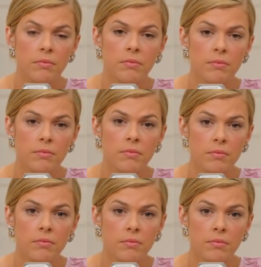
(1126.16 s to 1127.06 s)

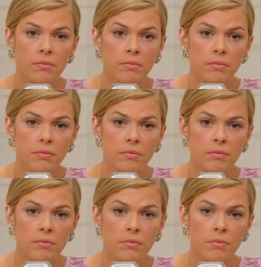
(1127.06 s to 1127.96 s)

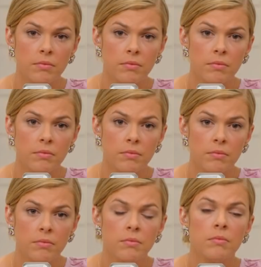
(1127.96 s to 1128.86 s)

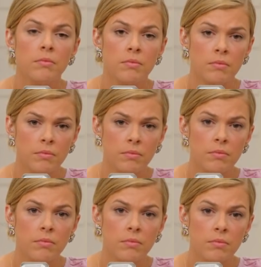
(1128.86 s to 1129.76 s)
(silent)